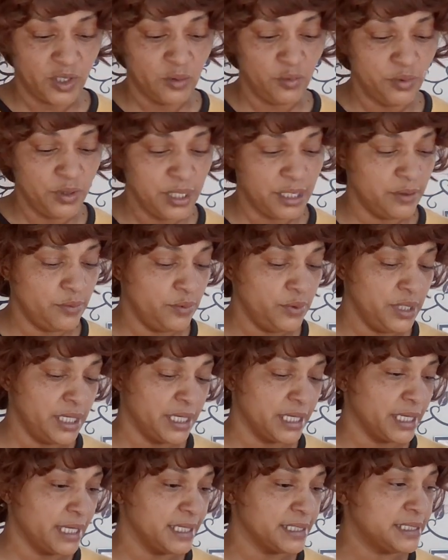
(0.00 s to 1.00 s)
We, we
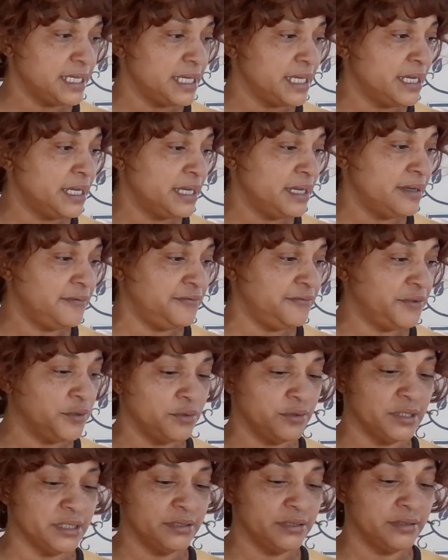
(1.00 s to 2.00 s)
ain't got time
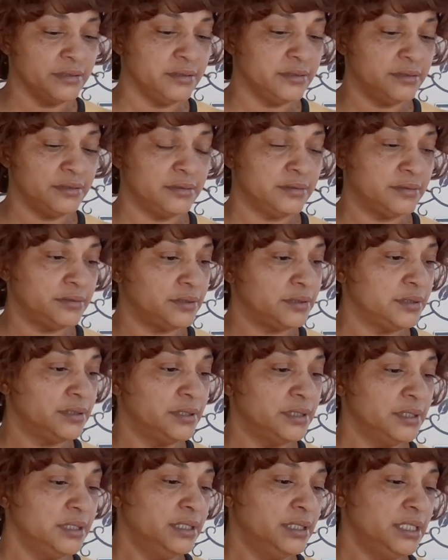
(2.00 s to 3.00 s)
for it.
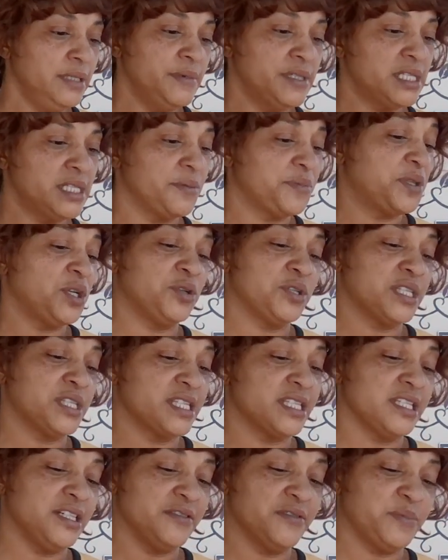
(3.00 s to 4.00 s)
Give me something on
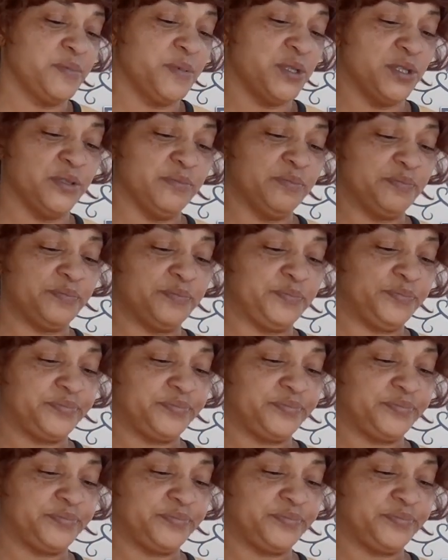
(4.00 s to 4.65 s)
this love, Spirit